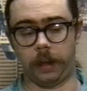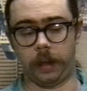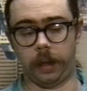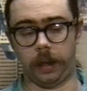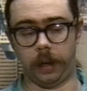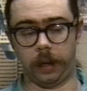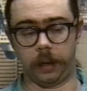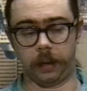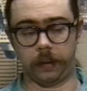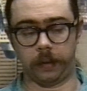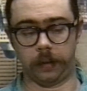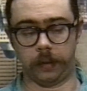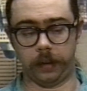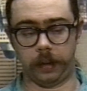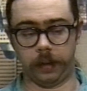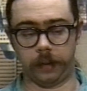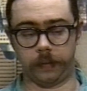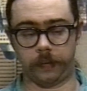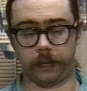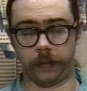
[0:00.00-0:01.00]
And
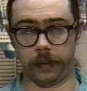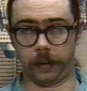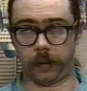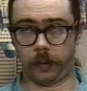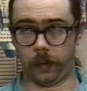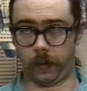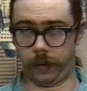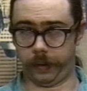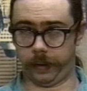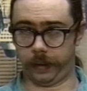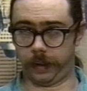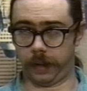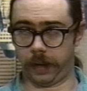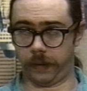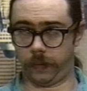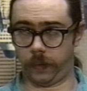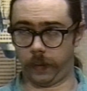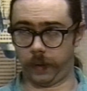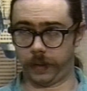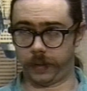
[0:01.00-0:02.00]
if Courtney
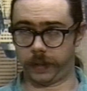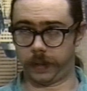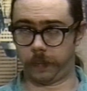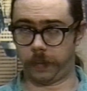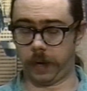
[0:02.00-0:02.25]
Love was the